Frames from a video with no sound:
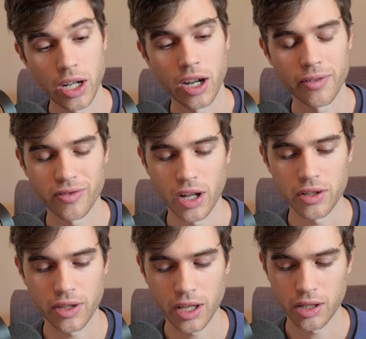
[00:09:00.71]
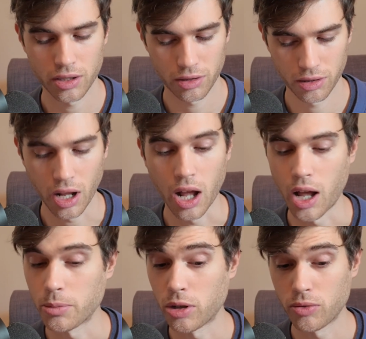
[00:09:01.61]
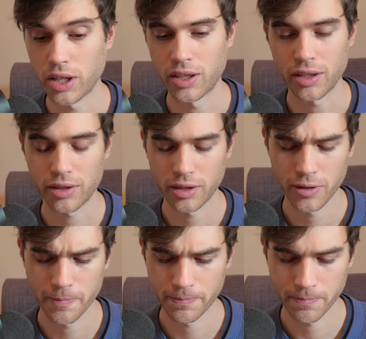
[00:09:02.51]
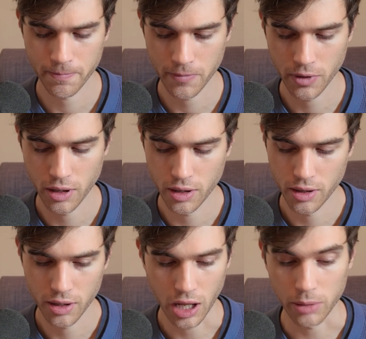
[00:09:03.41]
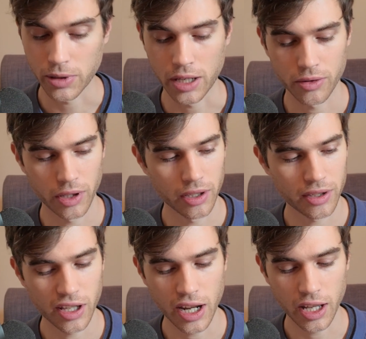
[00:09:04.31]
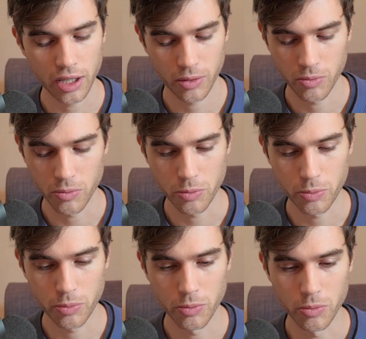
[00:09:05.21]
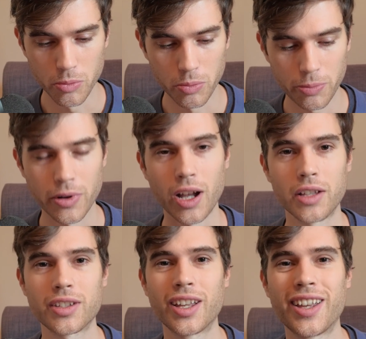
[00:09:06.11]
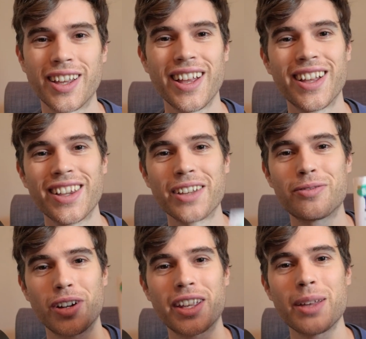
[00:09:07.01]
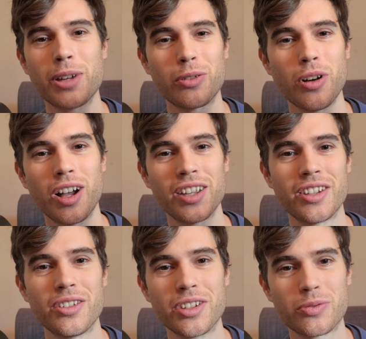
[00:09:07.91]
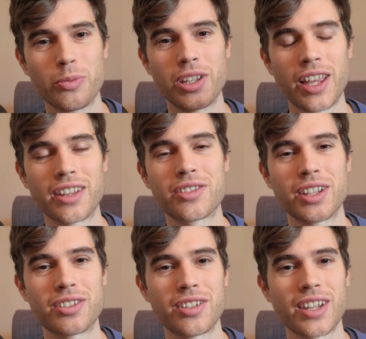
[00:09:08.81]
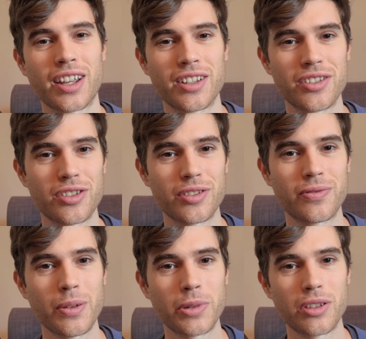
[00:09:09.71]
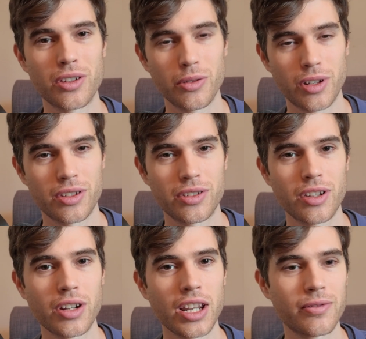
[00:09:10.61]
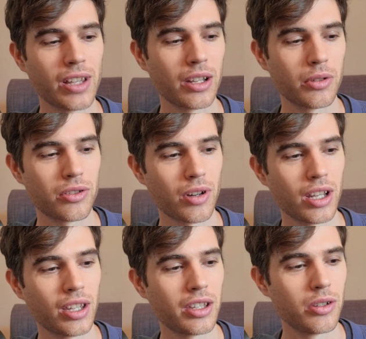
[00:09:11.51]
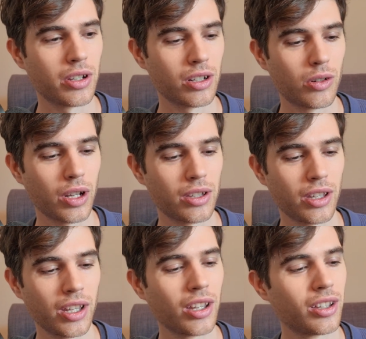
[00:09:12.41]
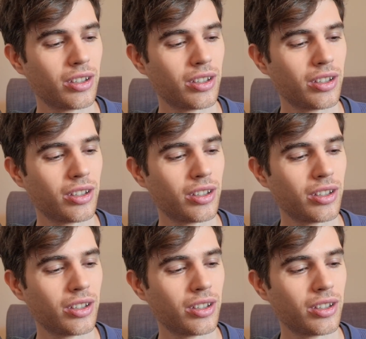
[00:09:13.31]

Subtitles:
enough French that I'm going to read this. I plan to read this today, but like for a Quebecois, this will be like 60 seconds just flipping through because it's their native language, right? Like you can quickly,